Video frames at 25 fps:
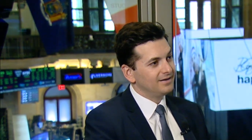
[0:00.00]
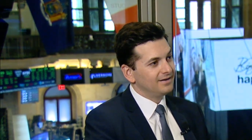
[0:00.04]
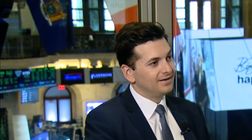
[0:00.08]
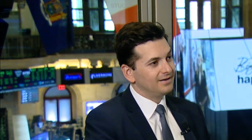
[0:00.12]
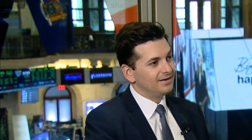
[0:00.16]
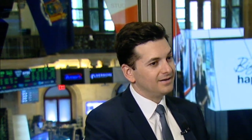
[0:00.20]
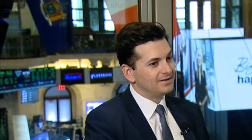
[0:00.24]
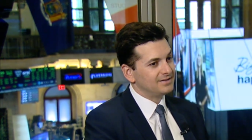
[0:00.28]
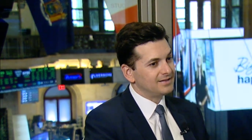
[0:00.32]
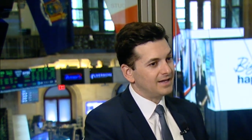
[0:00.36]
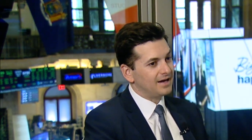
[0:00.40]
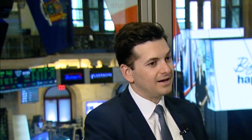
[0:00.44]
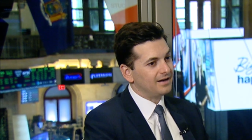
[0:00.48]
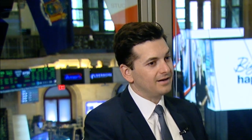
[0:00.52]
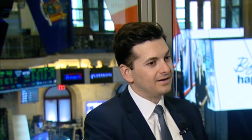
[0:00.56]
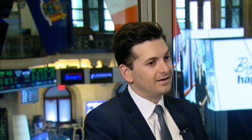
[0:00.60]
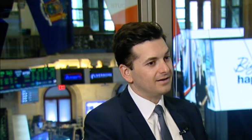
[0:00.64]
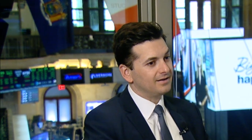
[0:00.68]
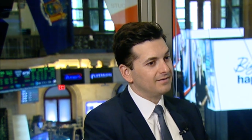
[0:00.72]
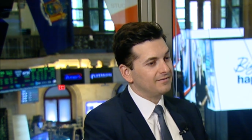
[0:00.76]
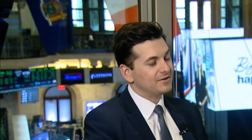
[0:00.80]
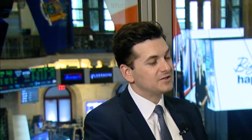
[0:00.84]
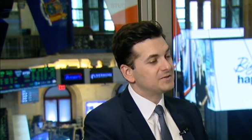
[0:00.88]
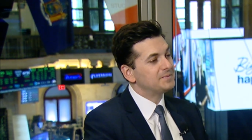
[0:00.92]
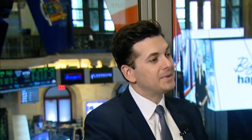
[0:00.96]
is how to
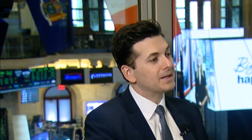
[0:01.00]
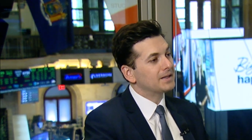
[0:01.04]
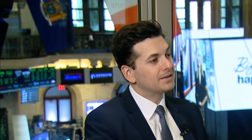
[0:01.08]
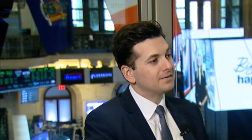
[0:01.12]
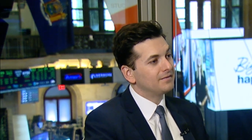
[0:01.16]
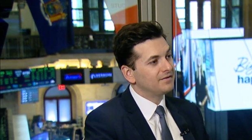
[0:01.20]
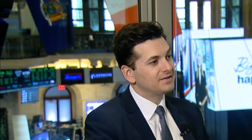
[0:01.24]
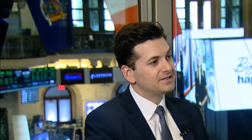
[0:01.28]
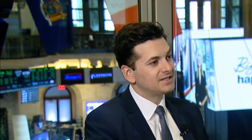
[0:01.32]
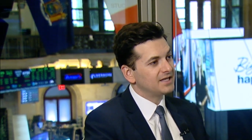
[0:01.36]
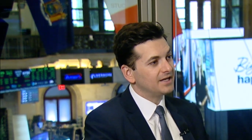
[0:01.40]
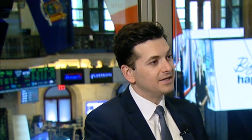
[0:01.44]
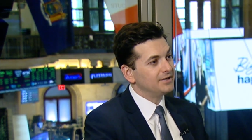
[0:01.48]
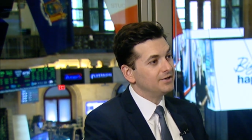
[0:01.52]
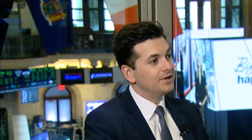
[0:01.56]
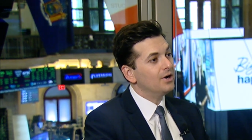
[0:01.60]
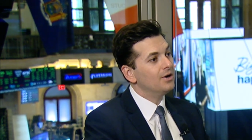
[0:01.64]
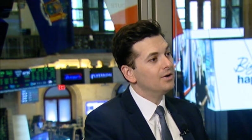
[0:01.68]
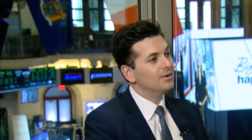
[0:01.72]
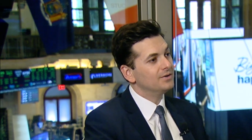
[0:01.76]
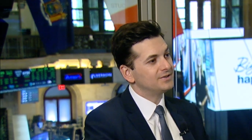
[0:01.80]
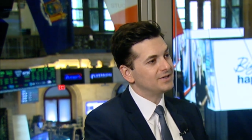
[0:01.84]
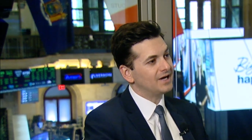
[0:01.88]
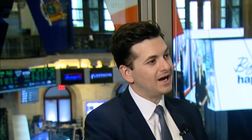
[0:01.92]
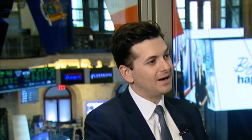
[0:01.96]
respectfully say
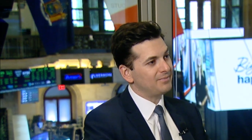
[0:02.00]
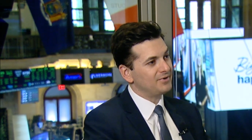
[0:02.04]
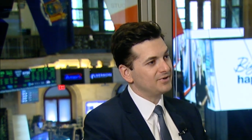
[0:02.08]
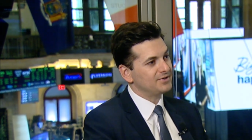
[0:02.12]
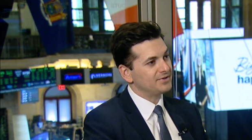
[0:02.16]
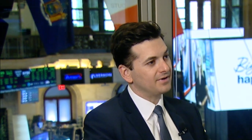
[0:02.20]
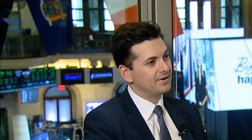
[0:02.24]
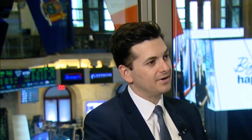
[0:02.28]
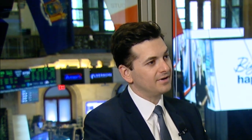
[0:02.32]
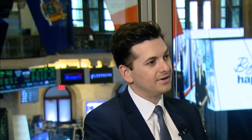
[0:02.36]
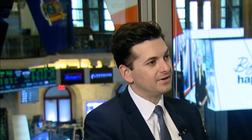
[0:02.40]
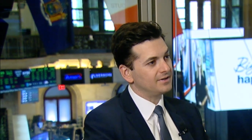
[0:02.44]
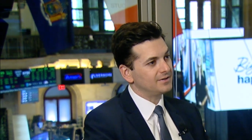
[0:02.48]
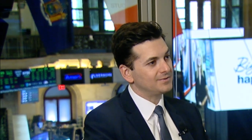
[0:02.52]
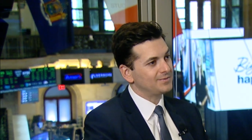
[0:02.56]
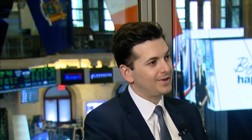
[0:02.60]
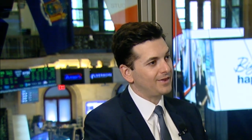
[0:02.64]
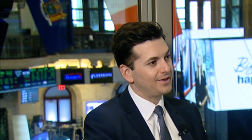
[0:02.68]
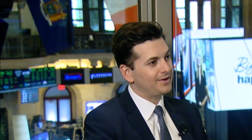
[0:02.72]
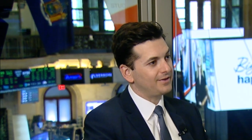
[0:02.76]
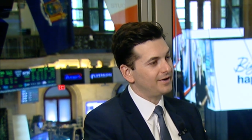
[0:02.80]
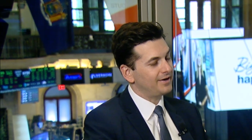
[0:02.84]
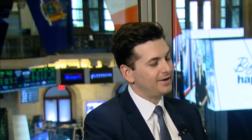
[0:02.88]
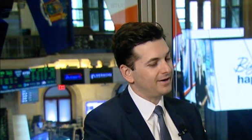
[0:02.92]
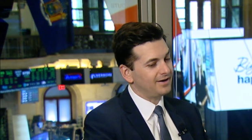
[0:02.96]
no to opportunities,
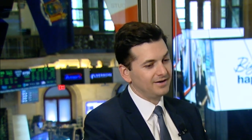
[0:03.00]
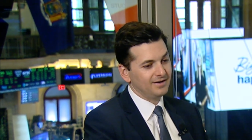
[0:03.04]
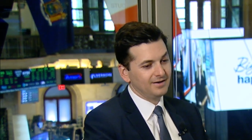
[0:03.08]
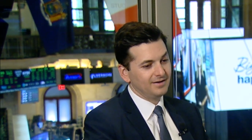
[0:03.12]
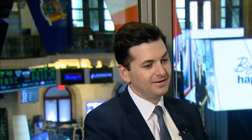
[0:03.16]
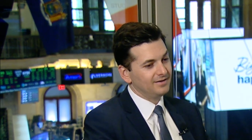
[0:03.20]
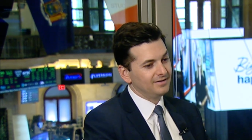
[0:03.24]
whether they're